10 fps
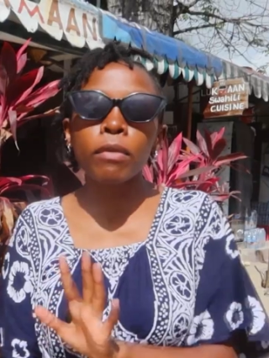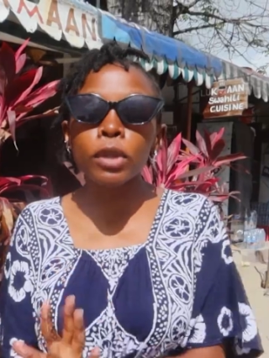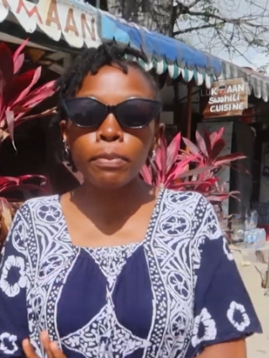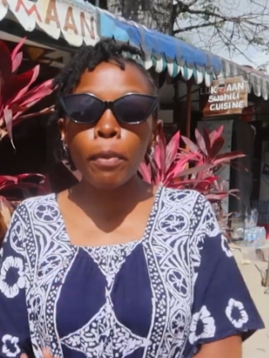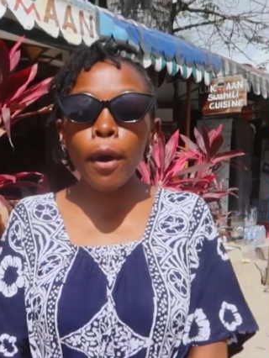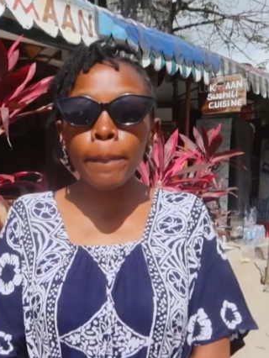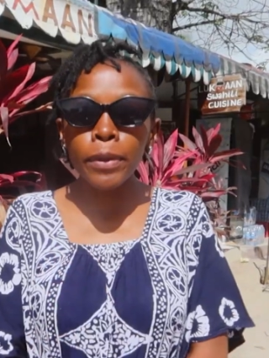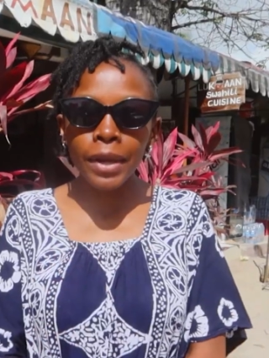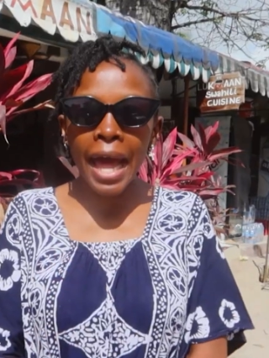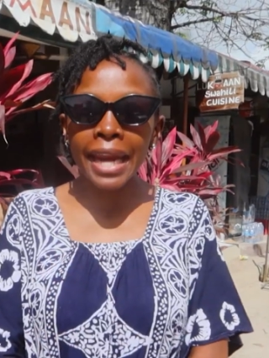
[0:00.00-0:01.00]
most
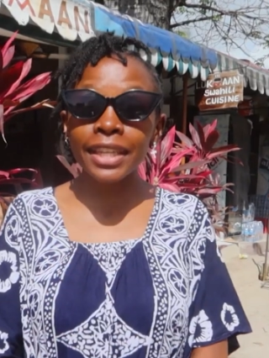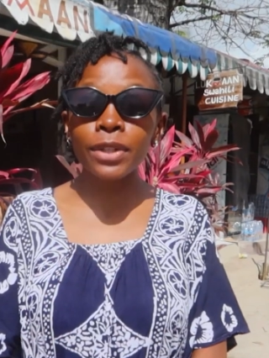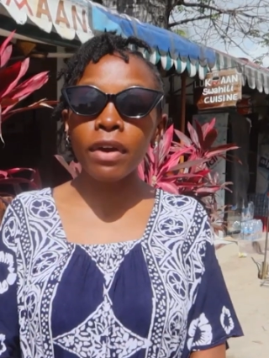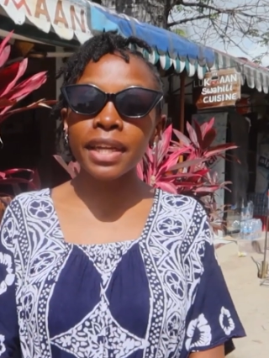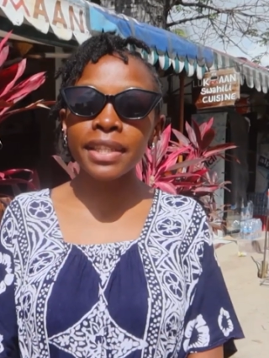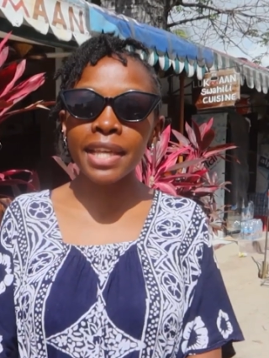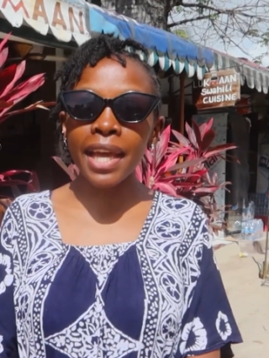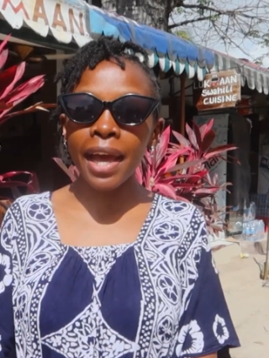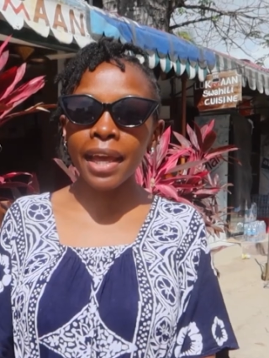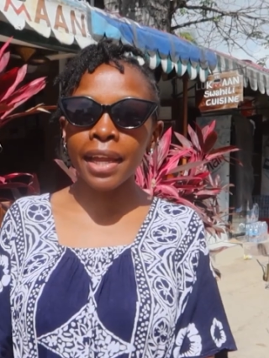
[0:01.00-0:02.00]
popular restaurants
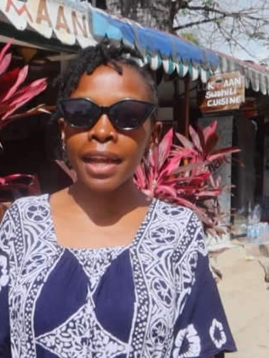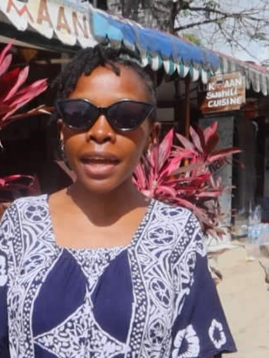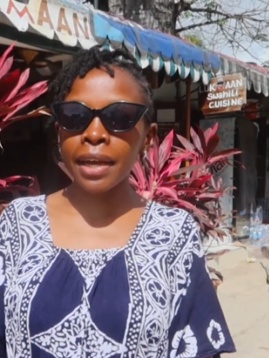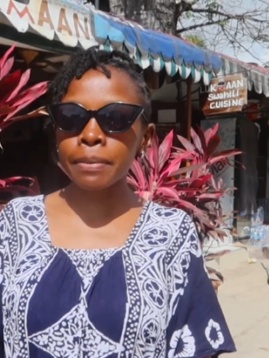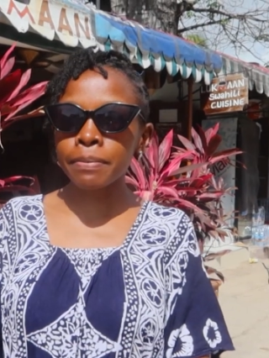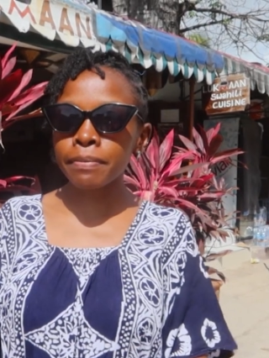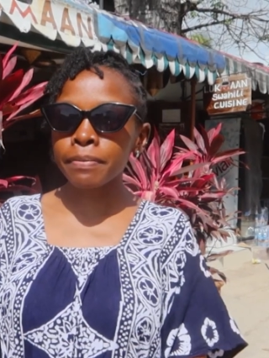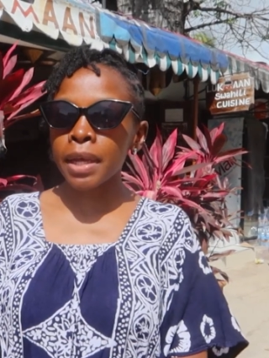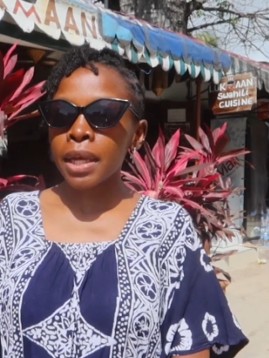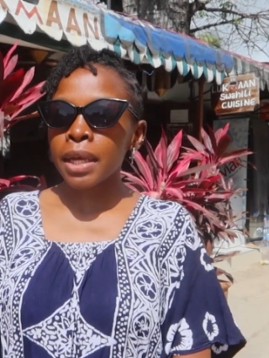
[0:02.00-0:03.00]
here in um,
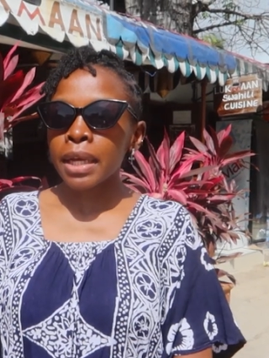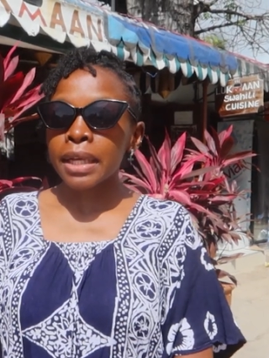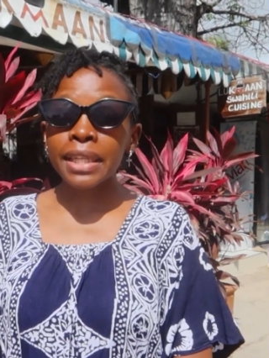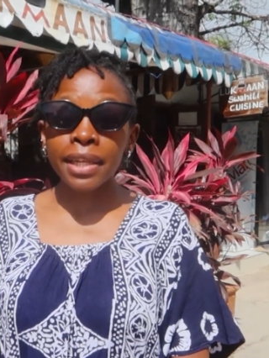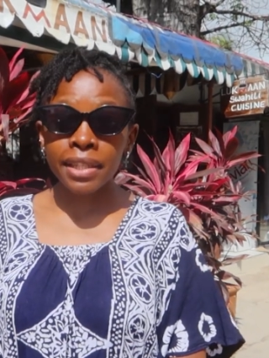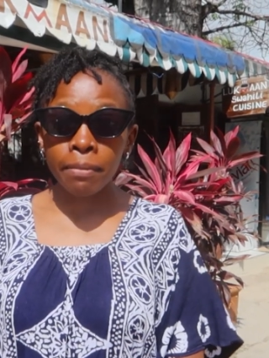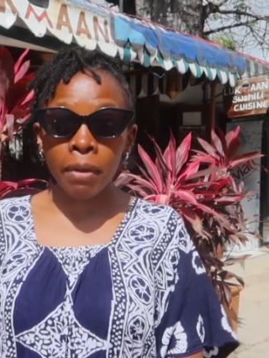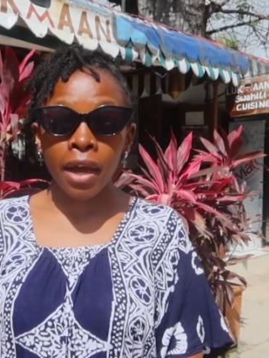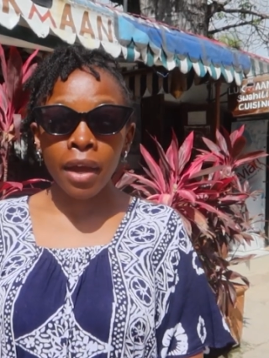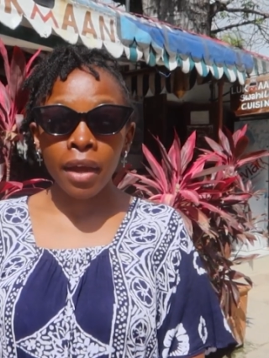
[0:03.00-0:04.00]

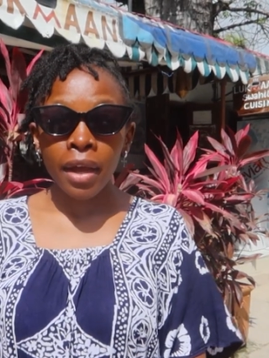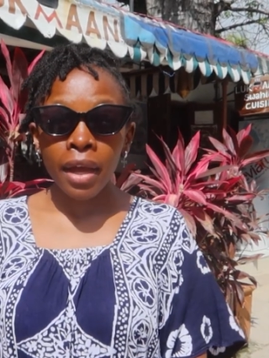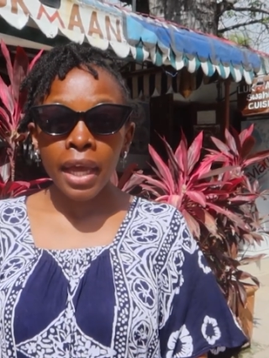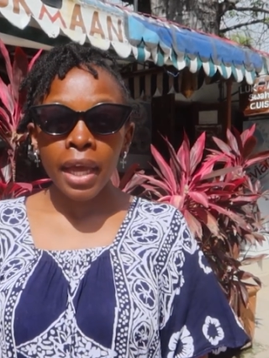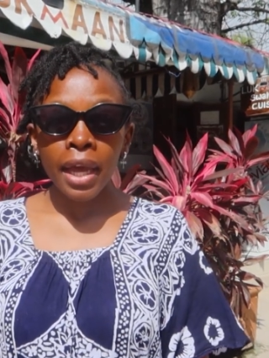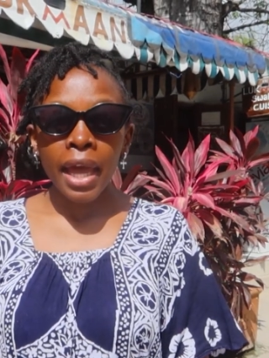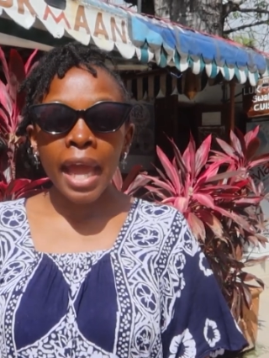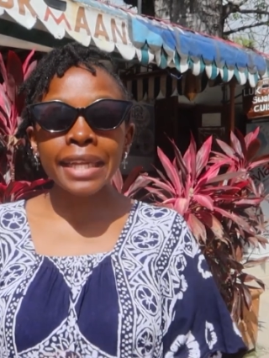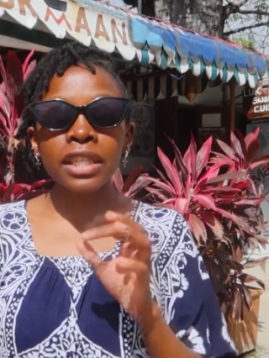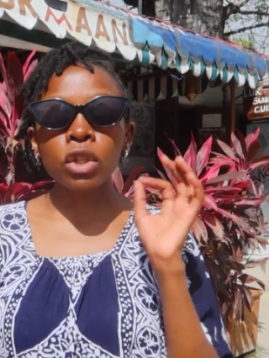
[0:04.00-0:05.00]
Zanzibar
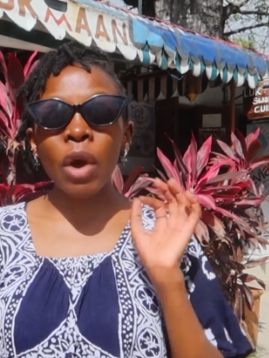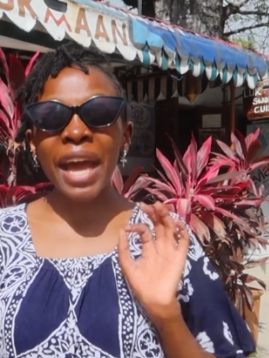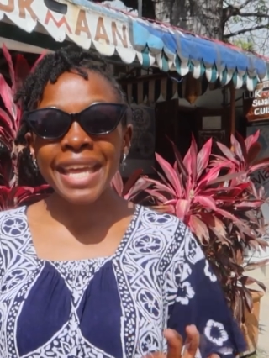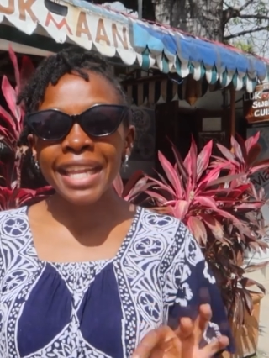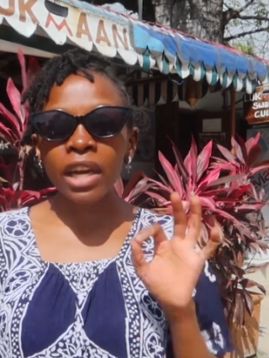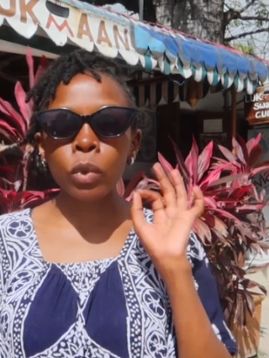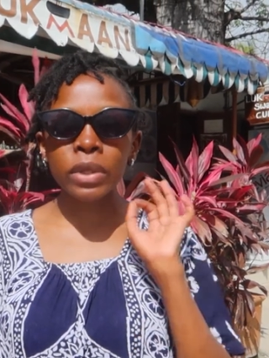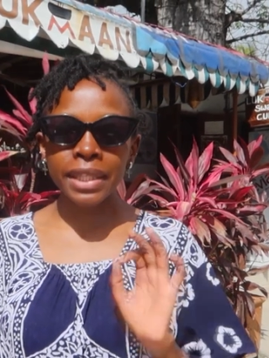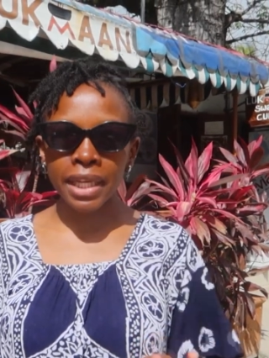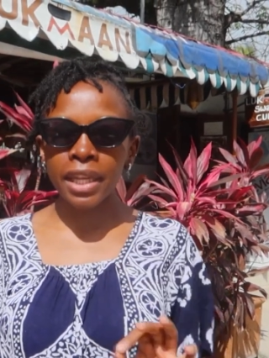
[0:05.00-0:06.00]
and it's Swahili
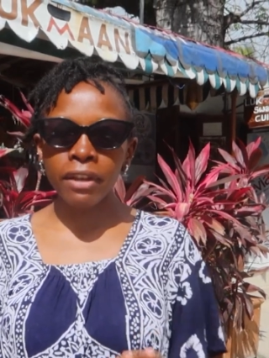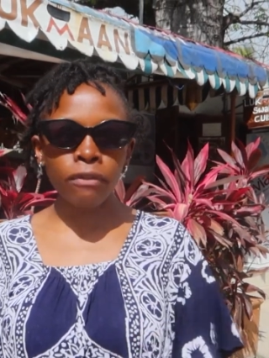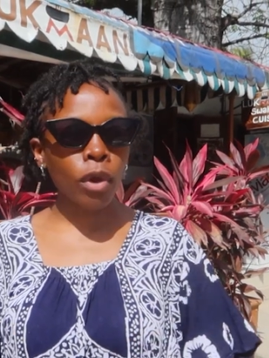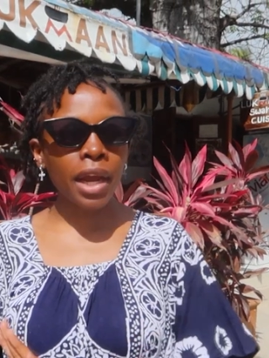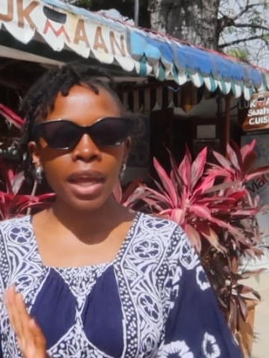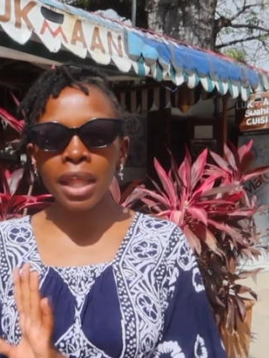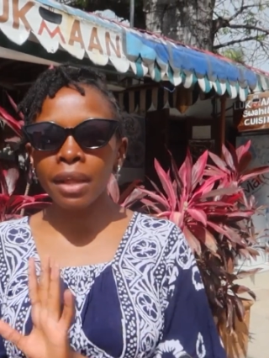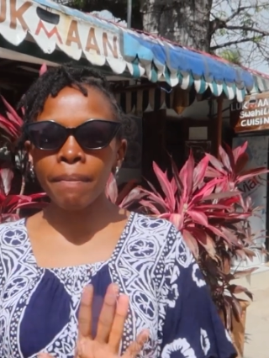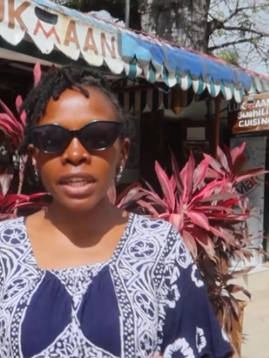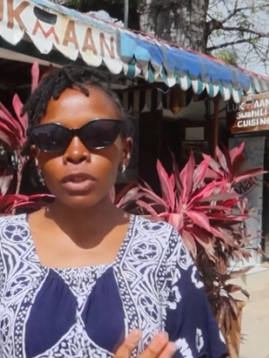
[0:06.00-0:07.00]
cuisine. If you want to get
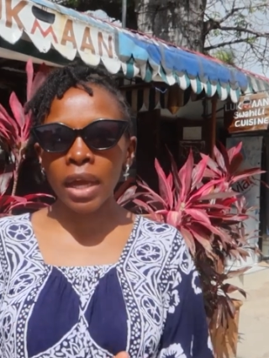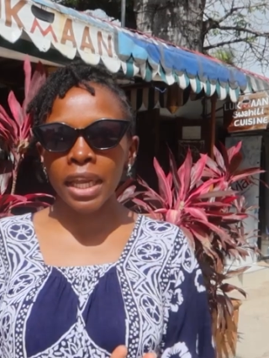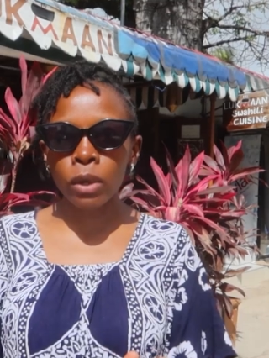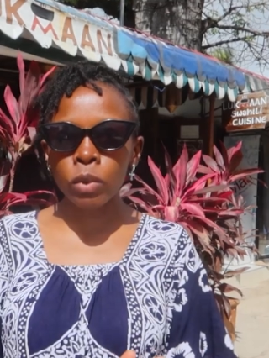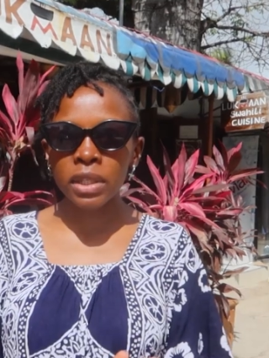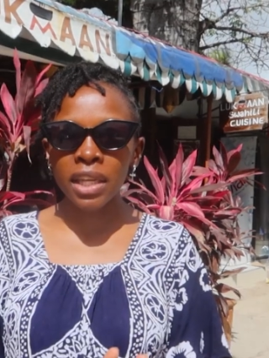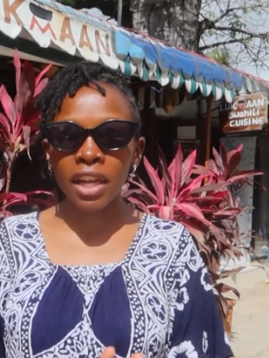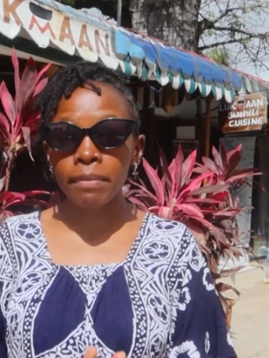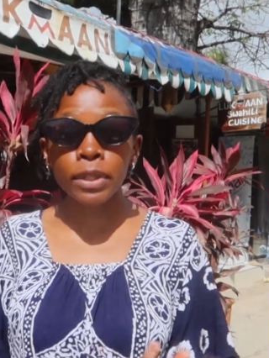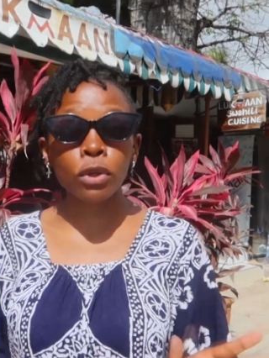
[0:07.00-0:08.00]
the best Swahili cuisine,
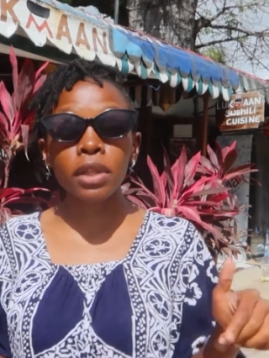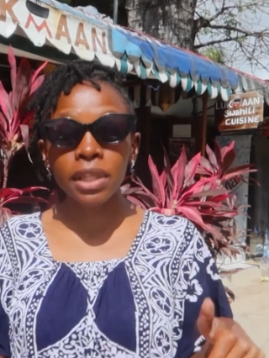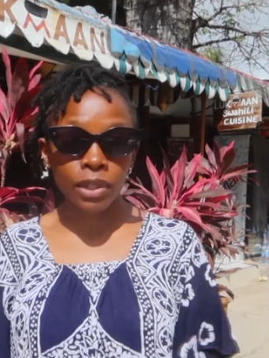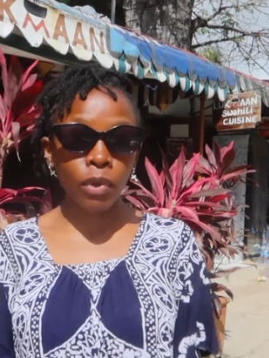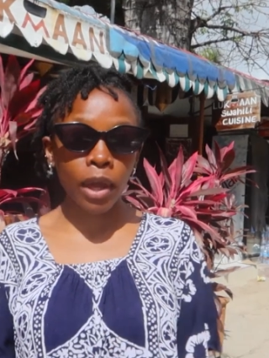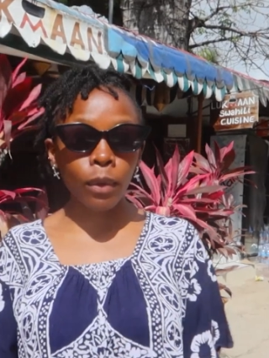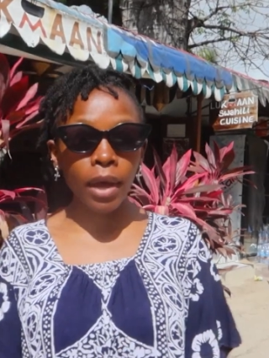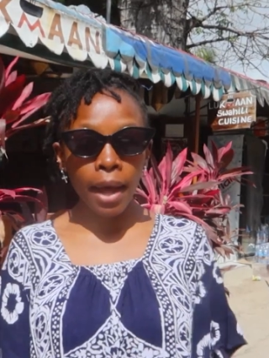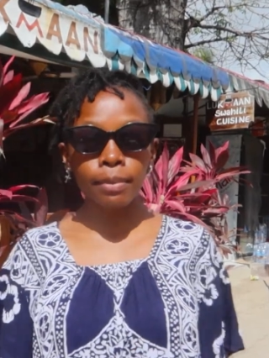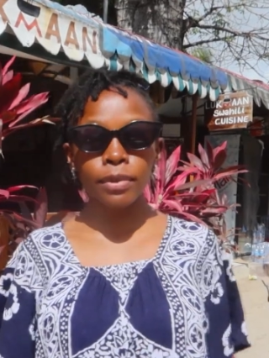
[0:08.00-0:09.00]
I've been told this is where you
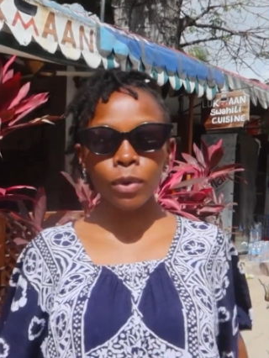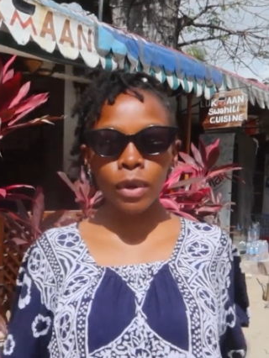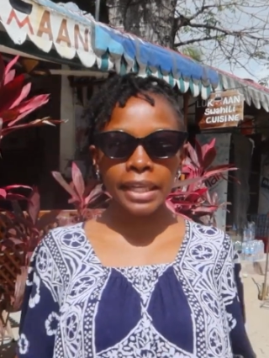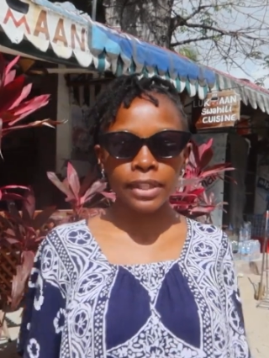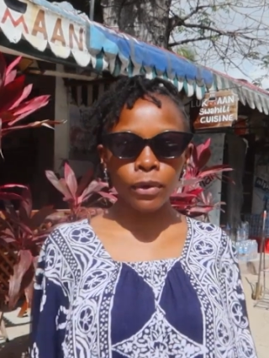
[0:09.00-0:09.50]
come. So let's